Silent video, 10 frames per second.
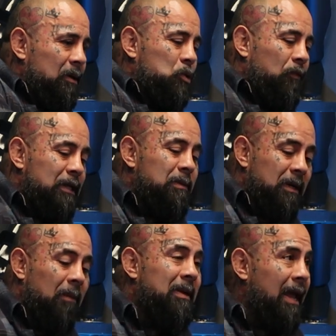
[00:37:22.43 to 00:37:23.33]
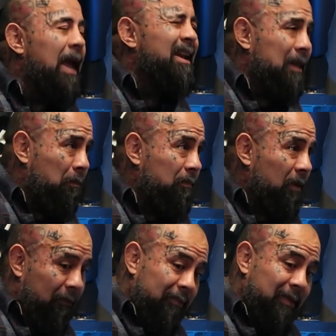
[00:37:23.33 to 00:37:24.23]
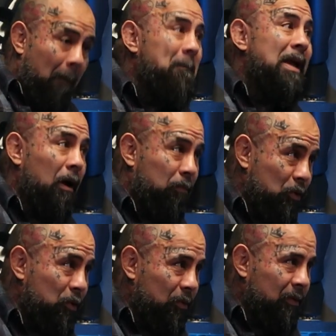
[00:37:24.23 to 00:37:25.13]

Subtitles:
to eventually becoming the head of the pickup crew.